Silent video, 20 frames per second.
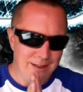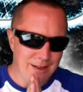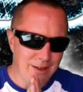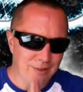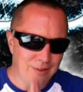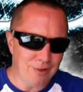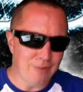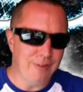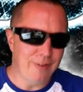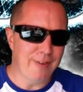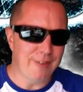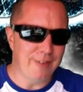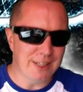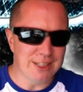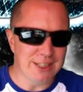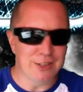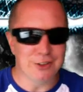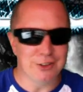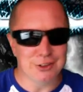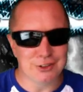I've got
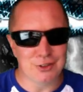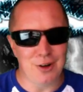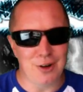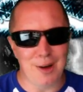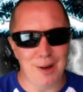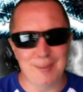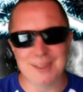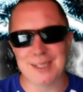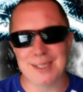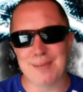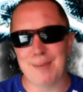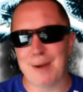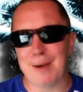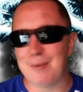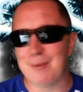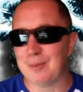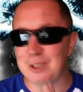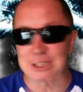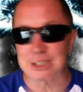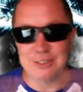52 subscribers at the
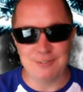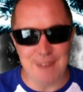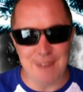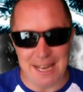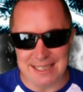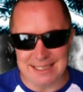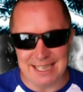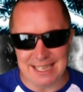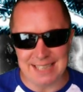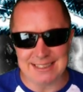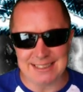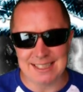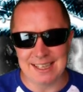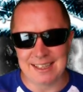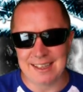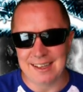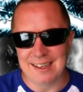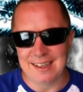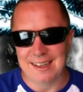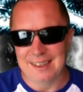moment, which is
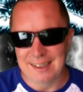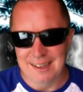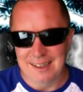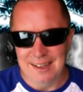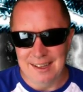fantastic.